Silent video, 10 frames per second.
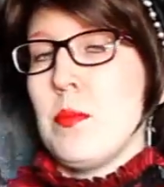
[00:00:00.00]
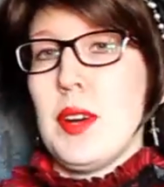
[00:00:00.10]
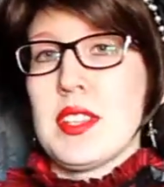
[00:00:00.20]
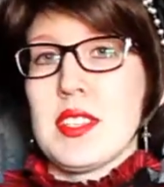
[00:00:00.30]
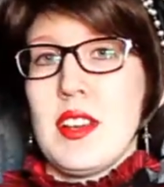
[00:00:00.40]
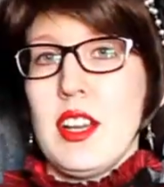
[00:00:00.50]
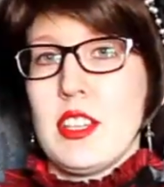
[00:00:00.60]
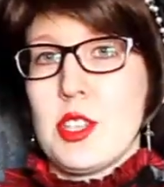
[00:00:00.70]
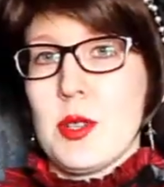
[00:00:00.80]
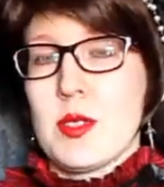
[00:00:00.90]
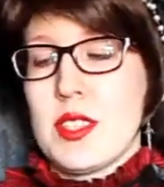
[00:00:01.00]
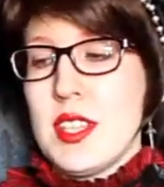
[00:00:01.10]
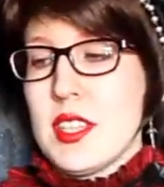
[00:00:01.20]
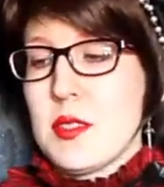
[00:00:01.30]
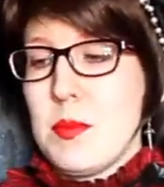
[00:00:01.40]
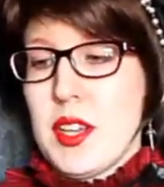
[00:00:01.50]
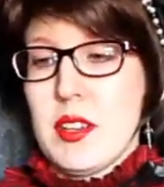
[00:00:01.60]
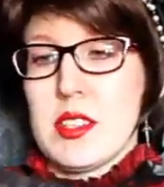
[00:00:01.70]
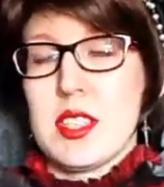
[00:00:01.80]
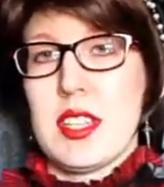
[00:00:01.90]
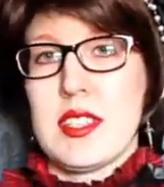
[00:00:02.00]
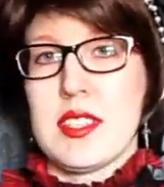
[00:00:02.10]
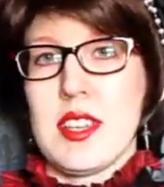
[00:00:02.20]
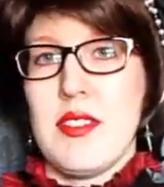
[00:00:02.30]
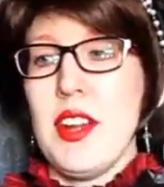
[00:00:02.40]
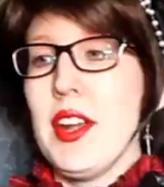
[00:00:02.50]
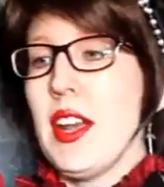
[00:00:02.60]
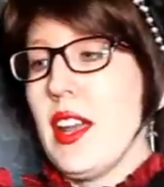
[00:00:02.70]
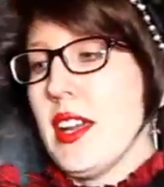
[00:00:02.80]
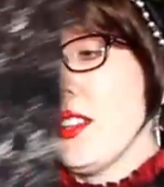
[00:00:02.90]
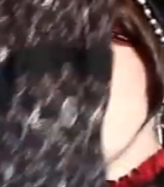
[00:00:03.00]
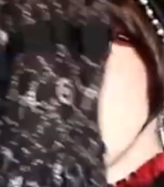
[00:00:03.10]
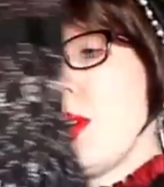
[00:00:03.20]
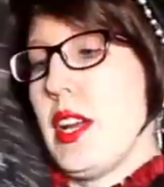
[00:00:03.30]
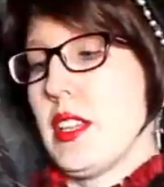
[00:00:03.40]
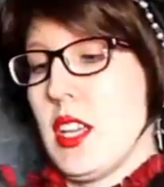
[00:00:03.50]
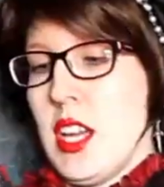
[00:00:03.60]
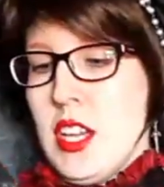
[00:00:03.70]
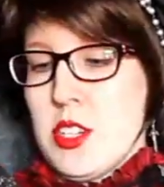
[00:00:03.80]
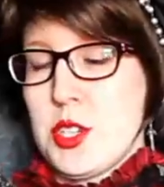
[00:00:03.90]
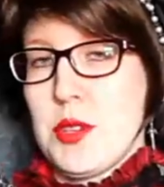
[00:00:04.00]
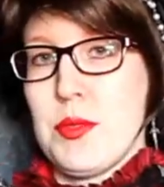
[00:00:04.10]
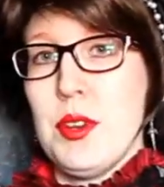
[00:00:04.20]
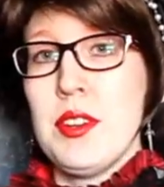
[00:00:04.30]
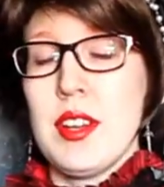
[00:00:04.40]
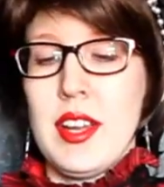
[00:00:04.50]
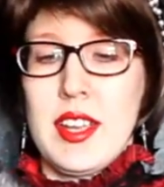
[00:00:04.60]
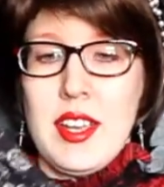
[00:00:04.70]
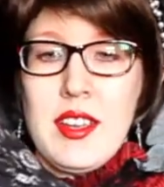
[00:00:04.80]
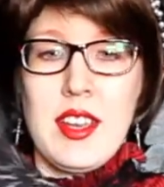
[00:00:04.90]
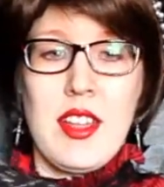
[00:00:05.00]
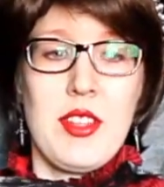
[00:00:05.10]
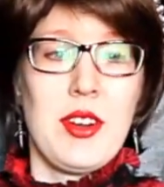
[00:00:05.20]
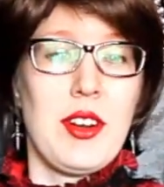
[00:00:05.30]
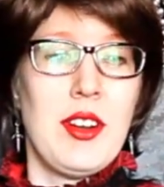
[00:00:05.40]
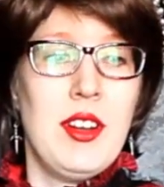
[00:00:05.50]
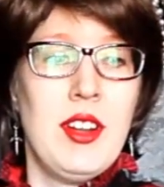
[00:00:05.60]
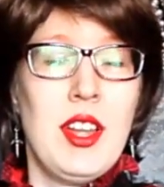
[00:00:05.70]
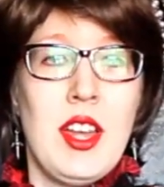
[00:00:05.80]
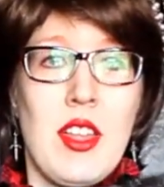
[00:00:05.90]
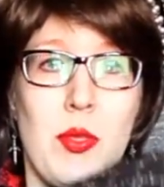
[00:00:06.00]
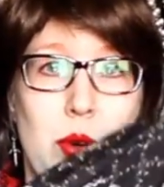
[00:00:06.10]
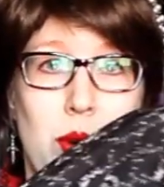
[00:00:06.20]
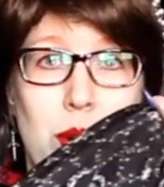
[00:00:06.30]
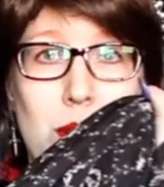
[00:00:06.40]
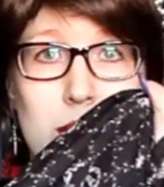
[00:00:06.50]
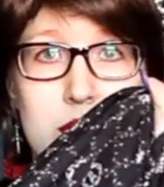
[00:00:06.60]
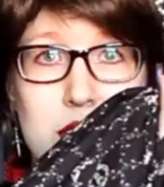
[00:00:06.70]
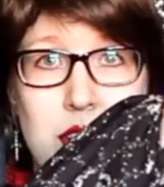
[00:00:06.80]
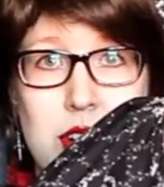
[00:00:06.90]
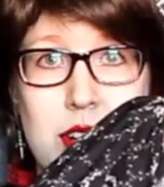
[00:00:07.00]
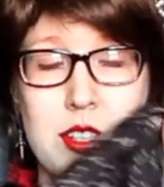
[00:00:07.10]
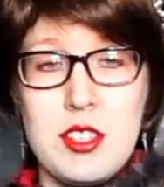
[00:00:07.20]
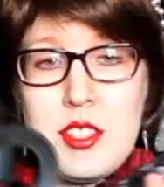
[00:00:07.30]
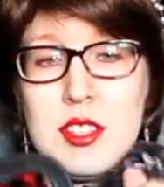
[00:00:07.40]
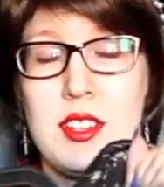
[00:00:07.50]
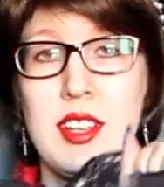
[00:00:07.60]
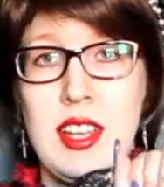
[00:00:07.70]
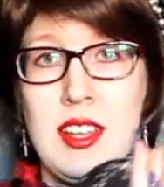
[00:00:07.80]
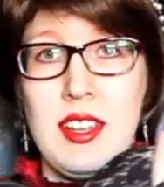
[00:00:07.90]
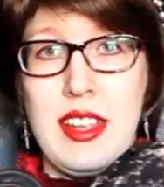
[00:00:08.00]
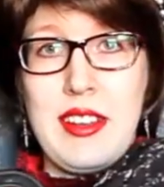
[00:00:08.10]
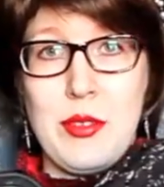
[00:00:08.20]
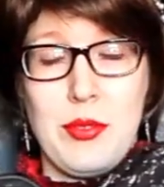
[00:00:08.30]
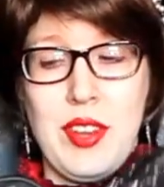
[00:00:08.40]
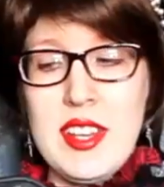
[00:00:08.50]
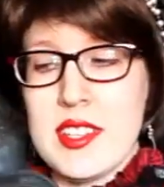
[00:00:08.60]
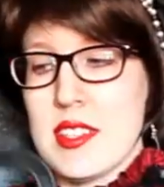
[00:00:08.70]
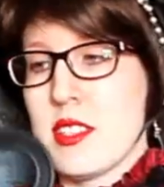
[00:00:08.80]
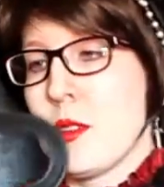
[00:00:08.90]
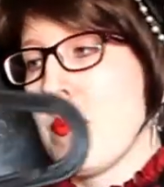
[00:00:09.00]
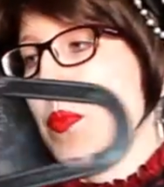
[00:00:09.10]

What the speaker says: But I chose this because it's a very lightweight chiffon. I can gather the whole skirt in a fist,